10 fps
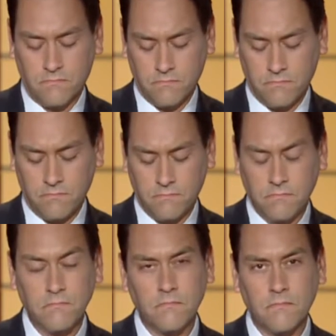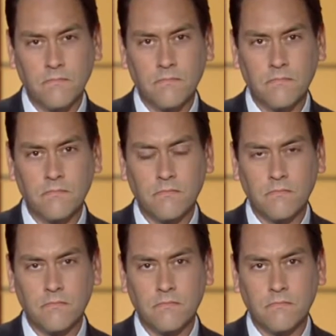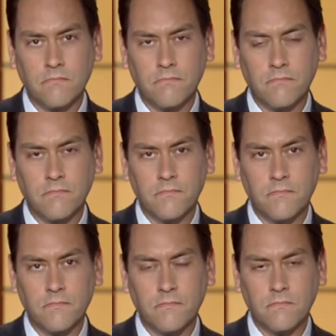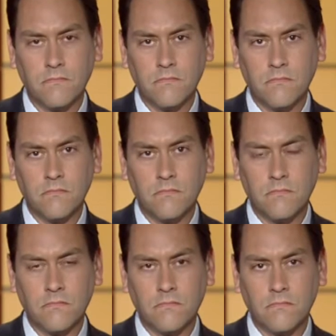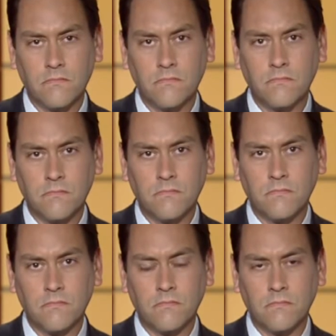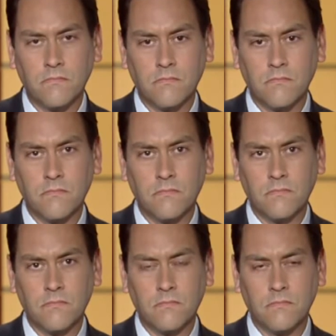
This person isn't speaking.